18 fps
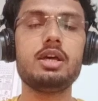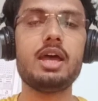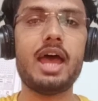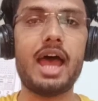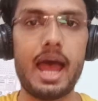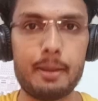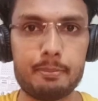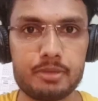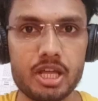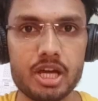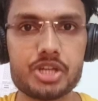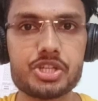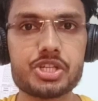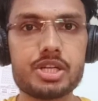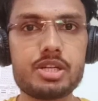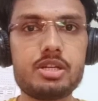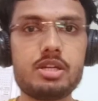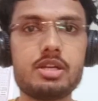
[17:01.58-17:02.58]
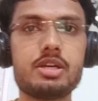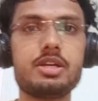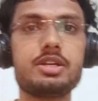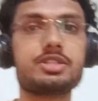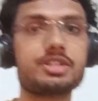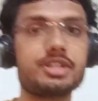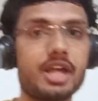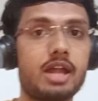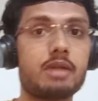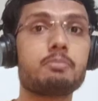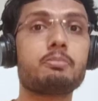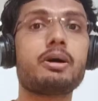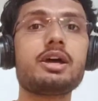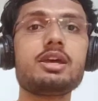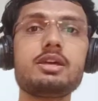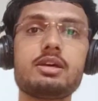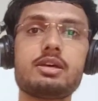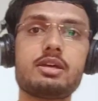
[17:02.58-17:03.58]
abduction is done
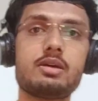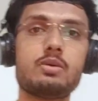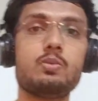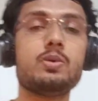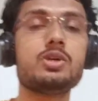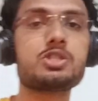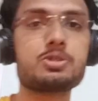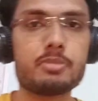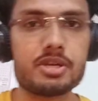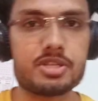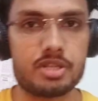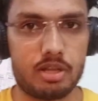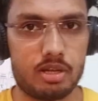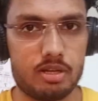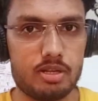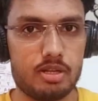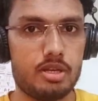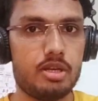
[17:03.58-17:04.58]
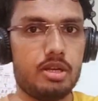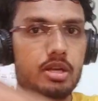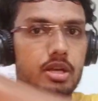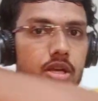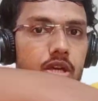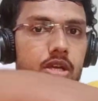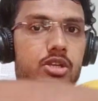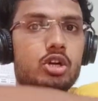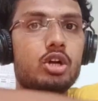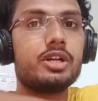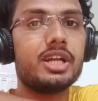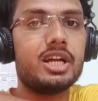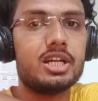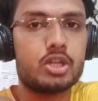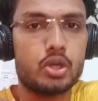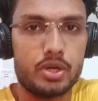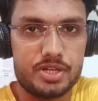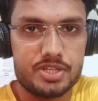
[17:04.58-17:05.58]
by which muscle? Your
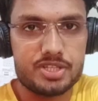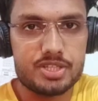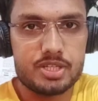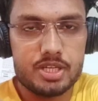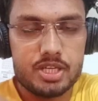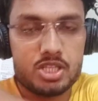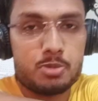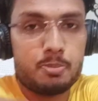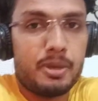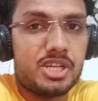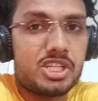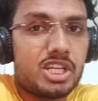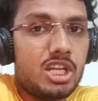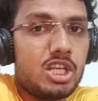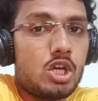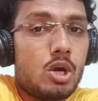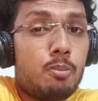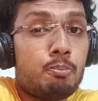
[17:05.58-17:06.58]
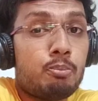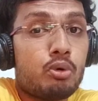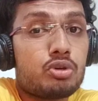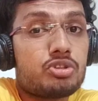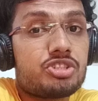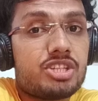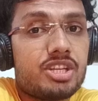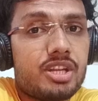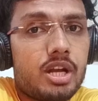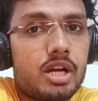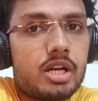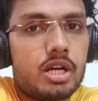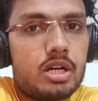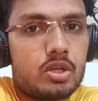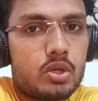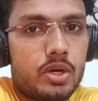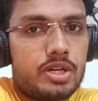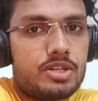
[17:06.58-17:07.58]
deltoids, especially your posterior
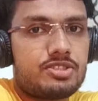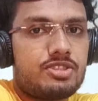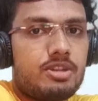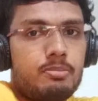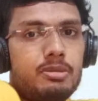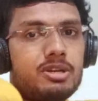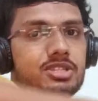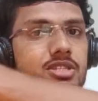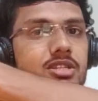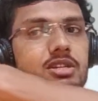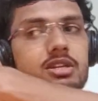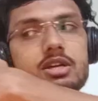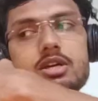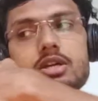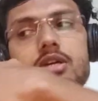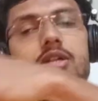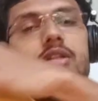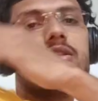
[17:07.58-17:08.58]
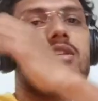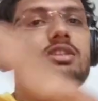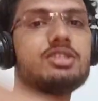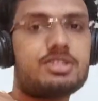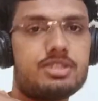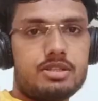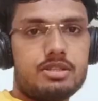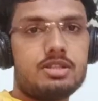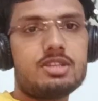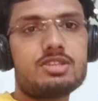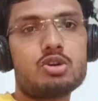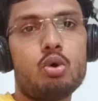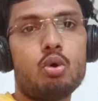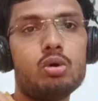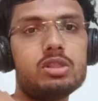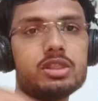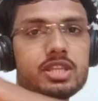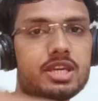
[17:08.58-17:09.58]
deltoids. The muscle, this
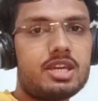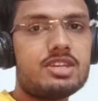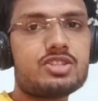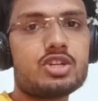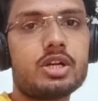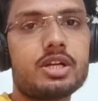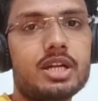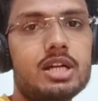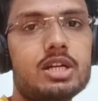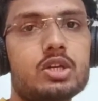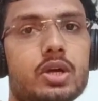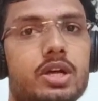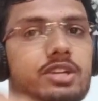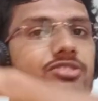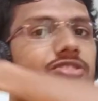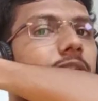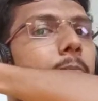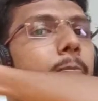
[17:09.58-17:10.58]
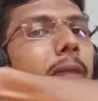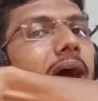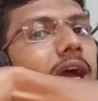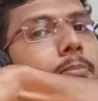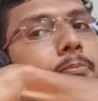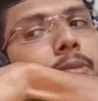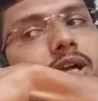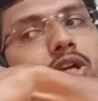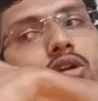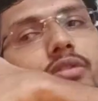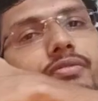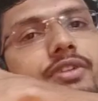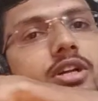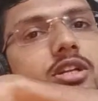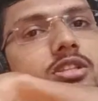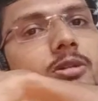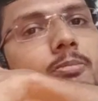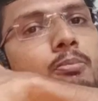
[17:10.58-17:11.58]
whole thing is your deltoids, the back part of
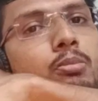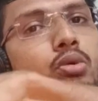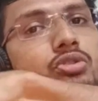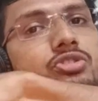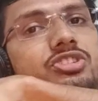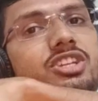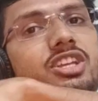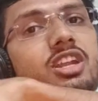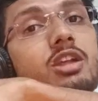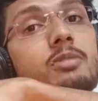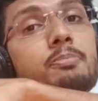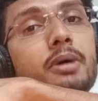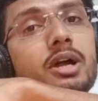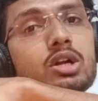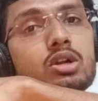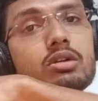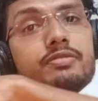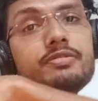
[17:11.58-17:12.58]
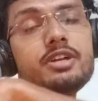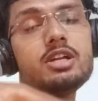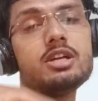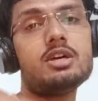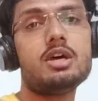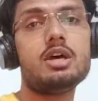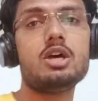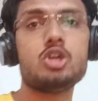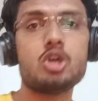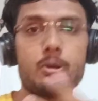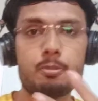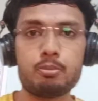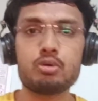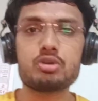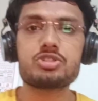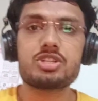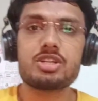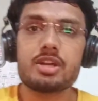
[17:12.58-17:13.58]
it, the posterior part of it. The
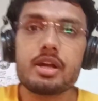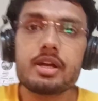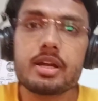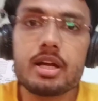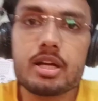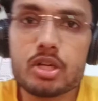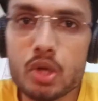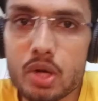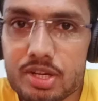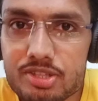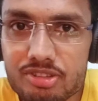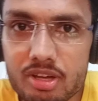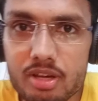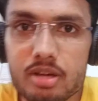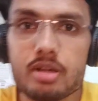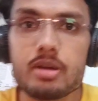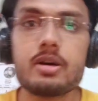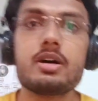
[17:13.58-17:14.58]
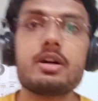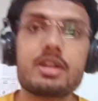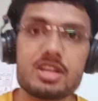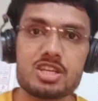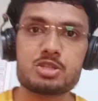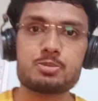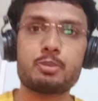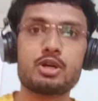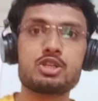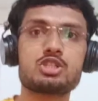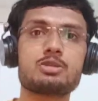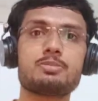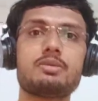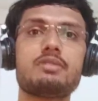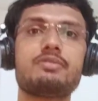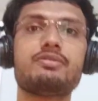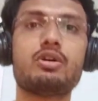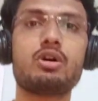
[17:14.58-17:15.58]
posterior deltoids are
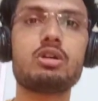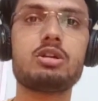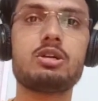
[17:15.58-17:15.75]
responsible for